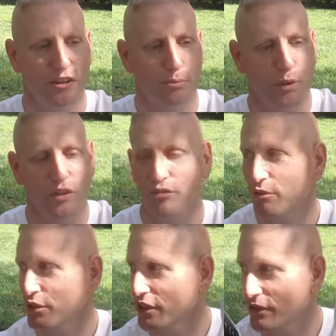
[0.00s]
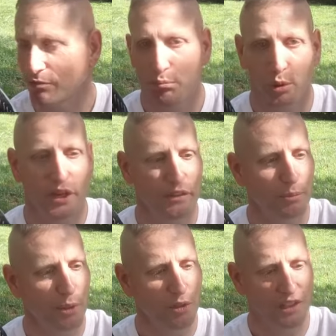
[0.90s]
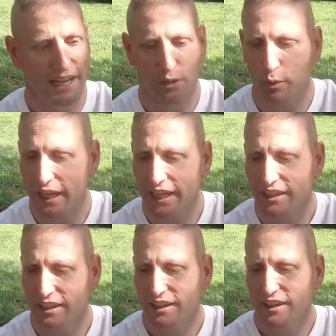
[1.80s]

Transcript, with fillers: They're both really breathable, lightweight.